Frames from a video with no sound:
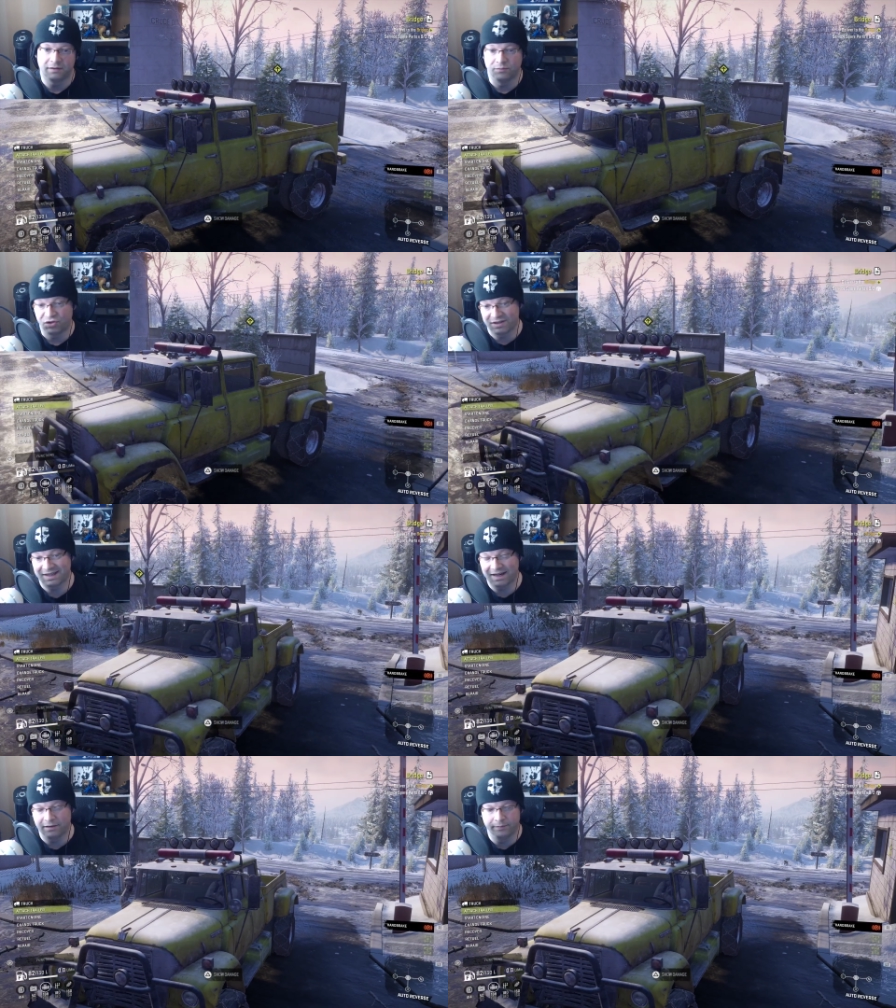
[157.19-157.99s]
I'm just
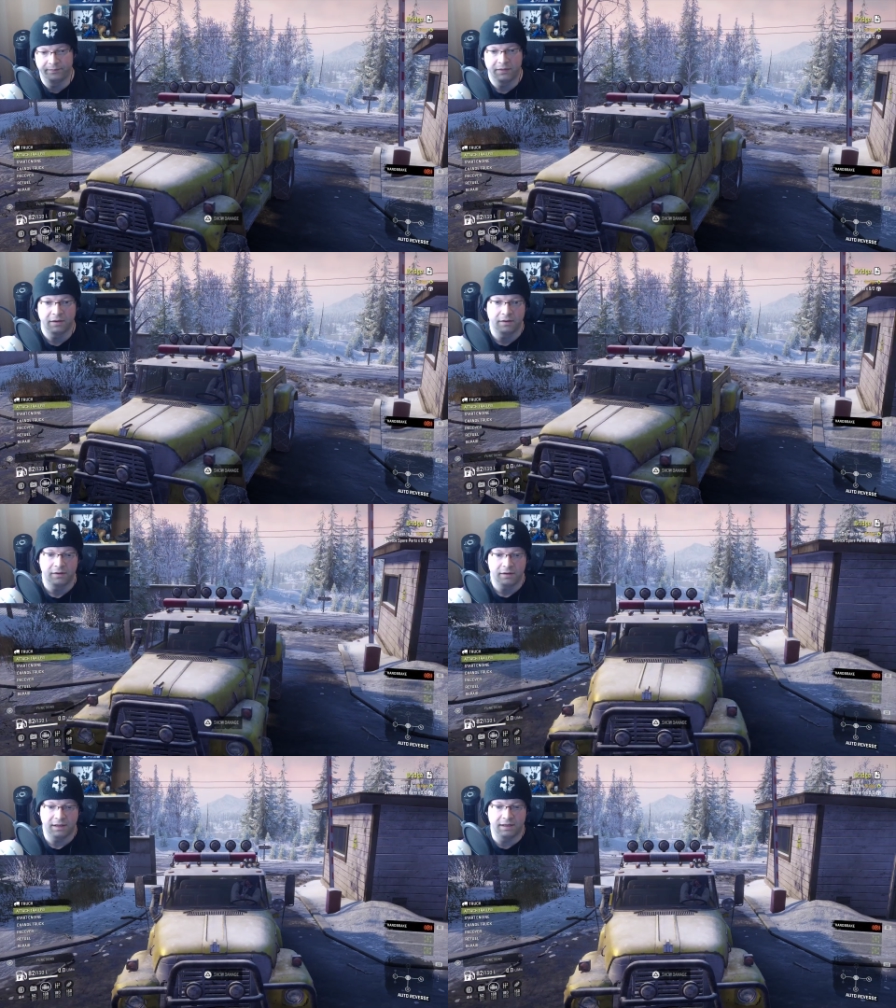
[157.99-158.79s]
saying.
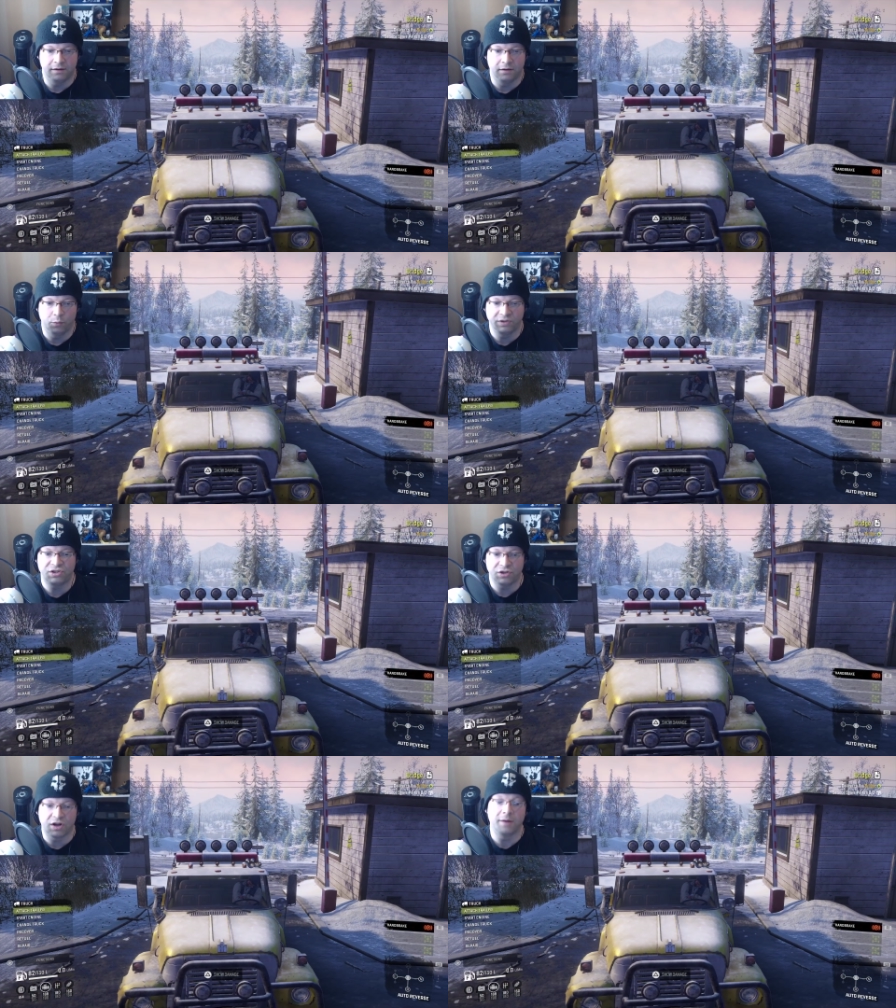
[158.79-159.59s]
And uh,
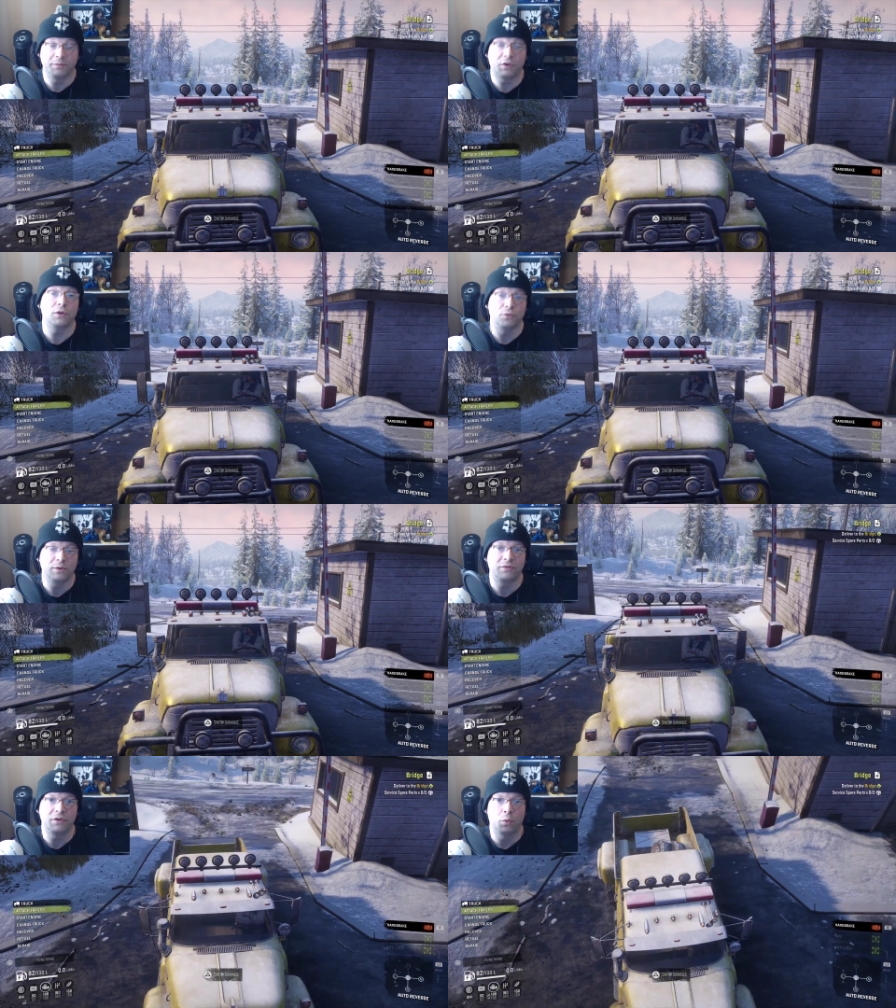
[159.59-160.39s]
once you come
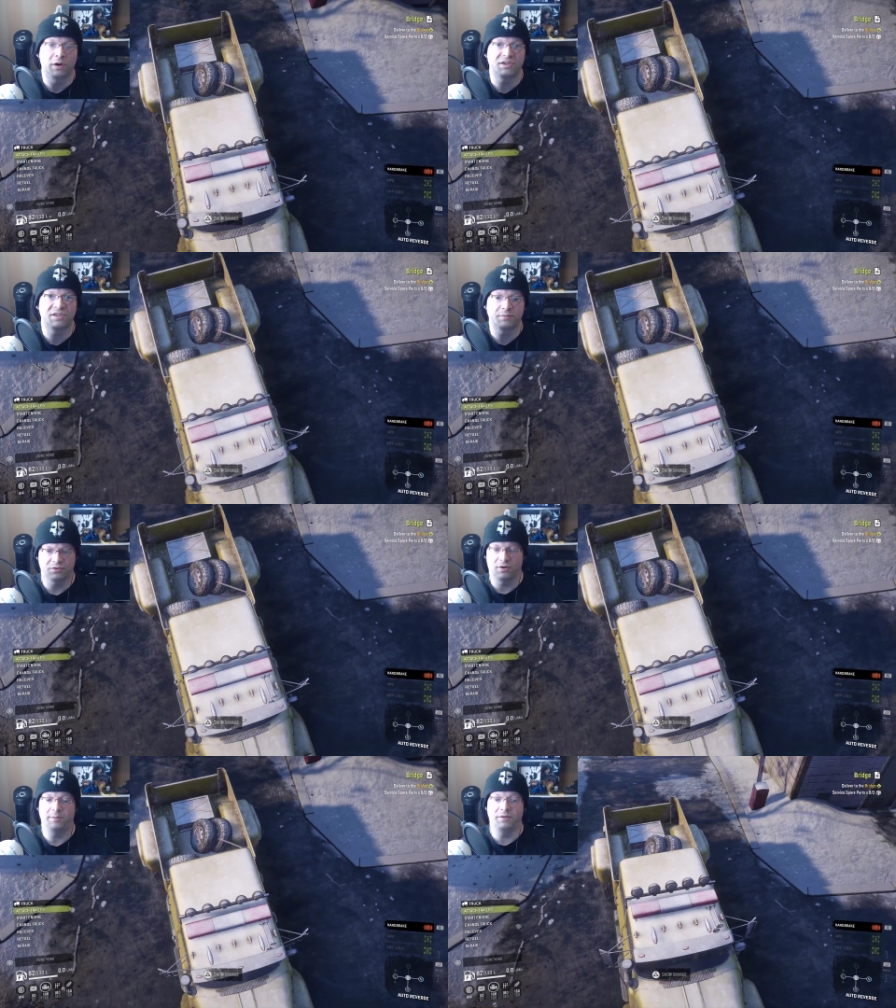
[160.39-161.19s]
to, if you want to
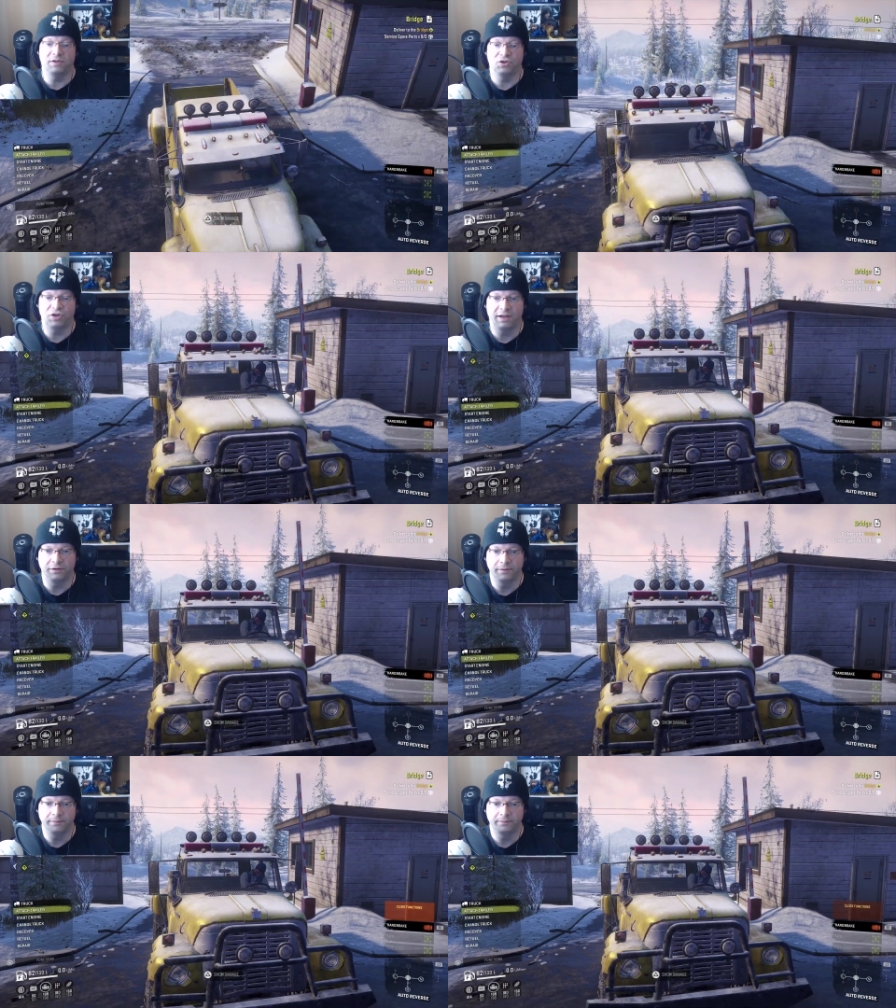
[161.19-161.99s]
subscribe to the
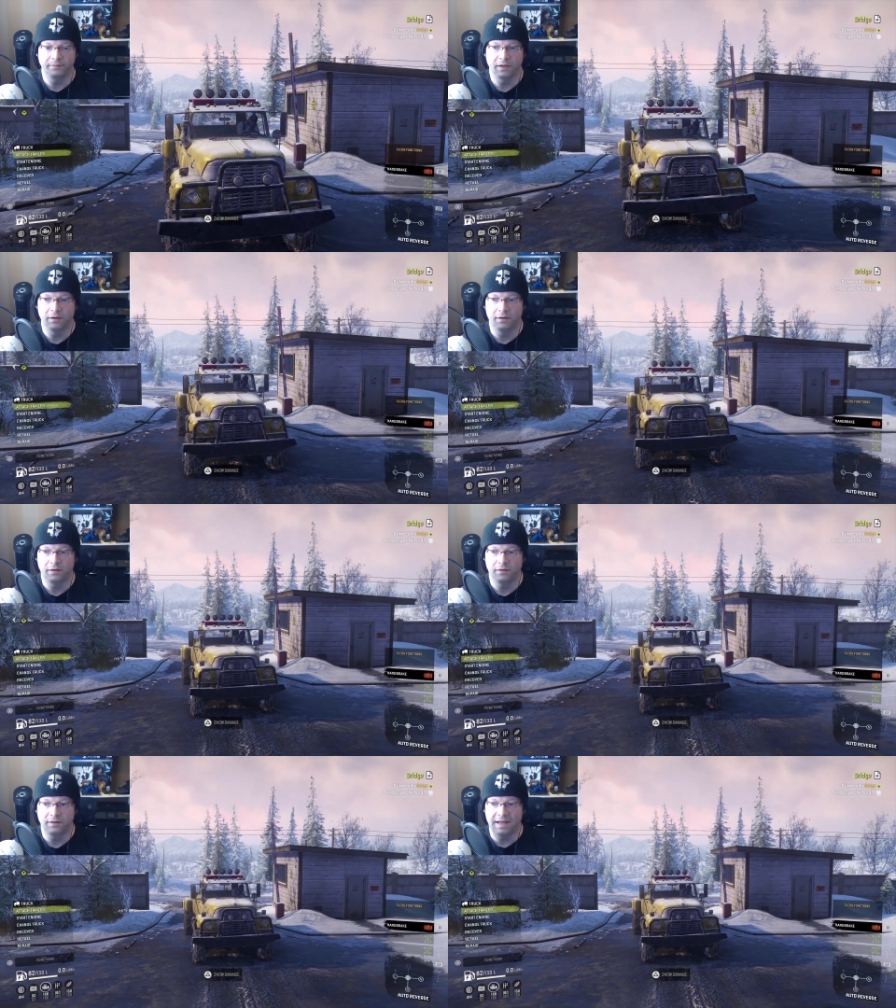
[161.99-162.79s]
channel,
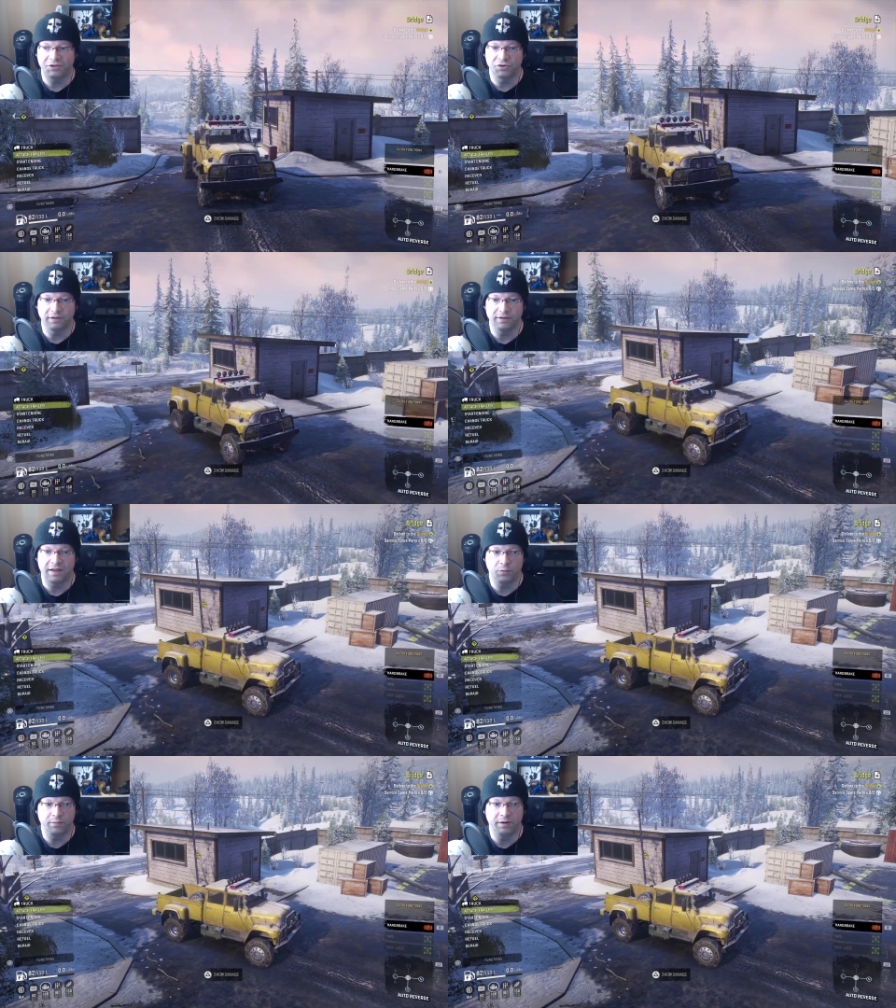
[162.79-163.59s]
naturally
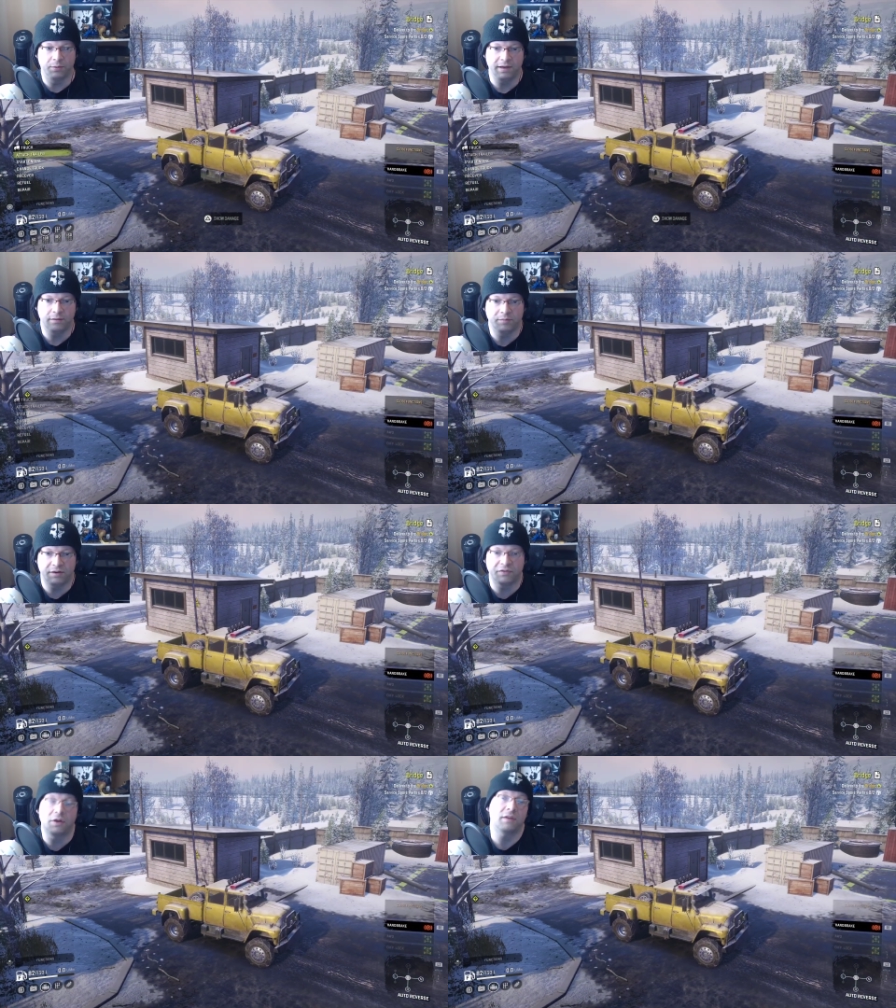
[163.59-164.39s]
that would be great.
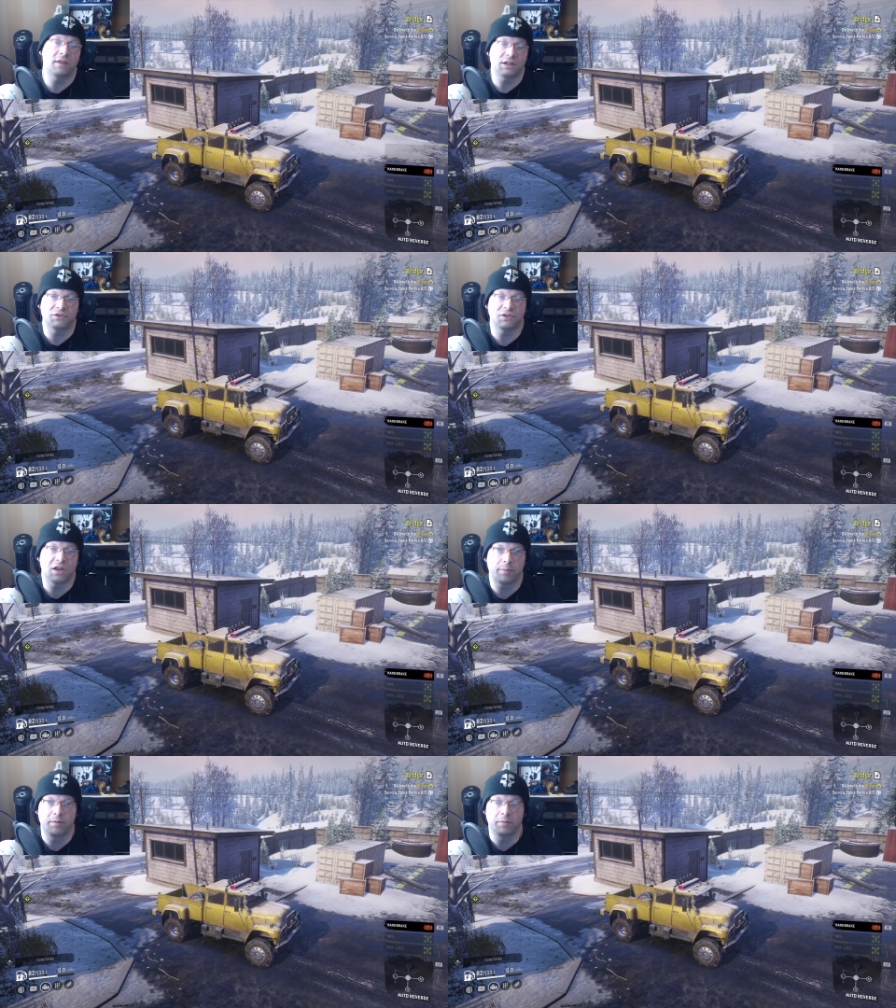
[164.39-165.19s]
But if not, thanks for
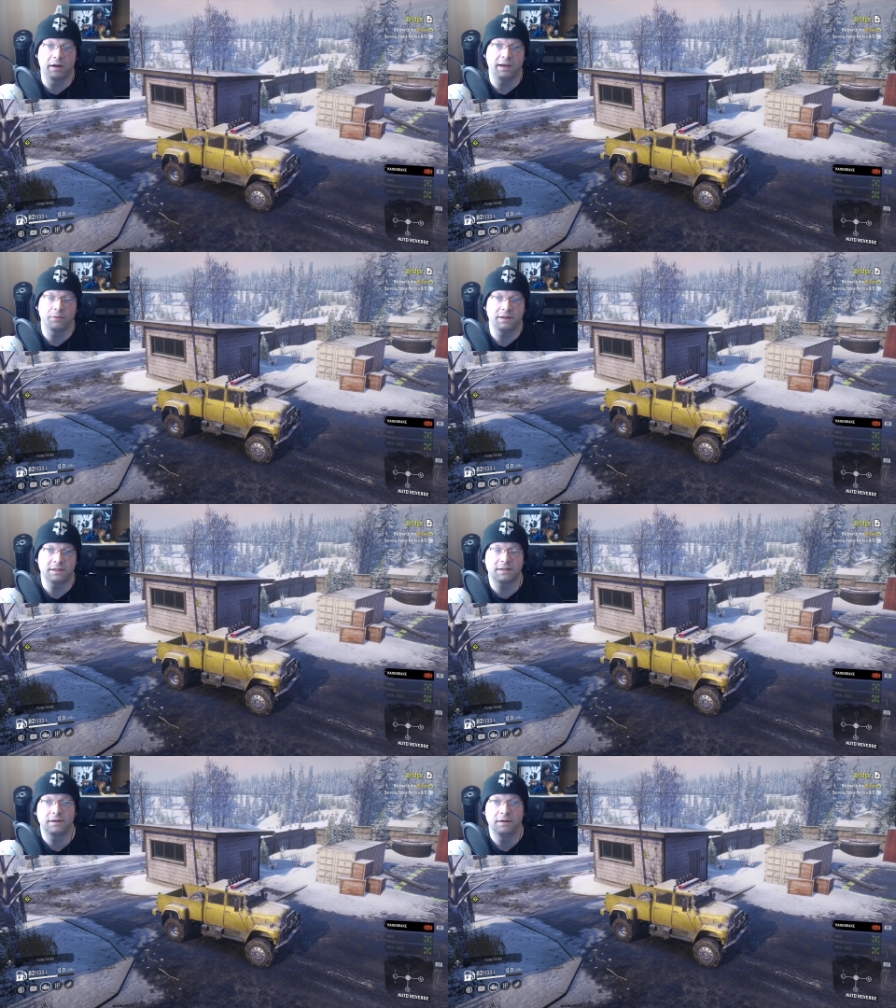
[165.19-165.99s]
stopping by
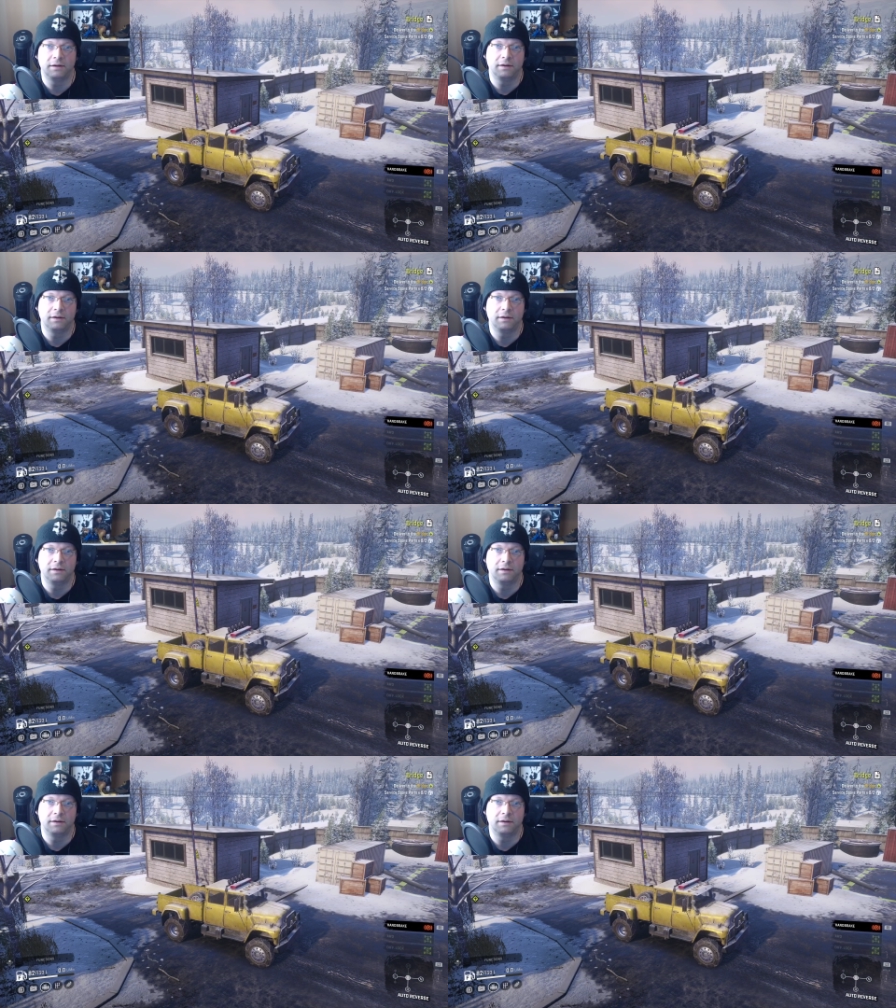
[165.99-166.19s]
anyways.